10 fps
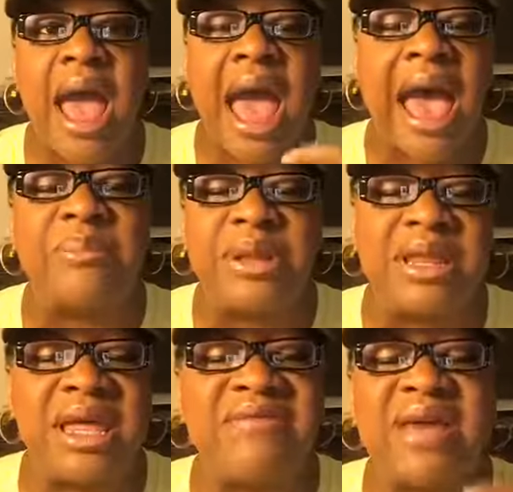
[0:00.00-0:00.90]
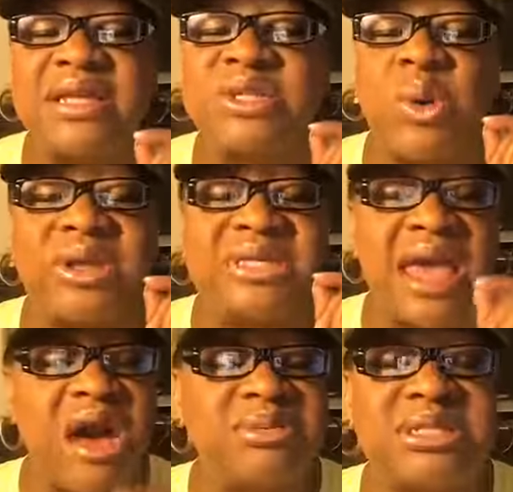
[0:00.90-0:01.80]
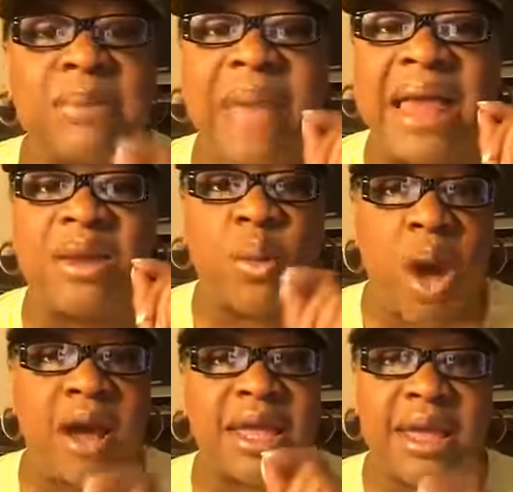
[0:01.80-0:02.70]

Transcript: I believe that is going to help somebody walk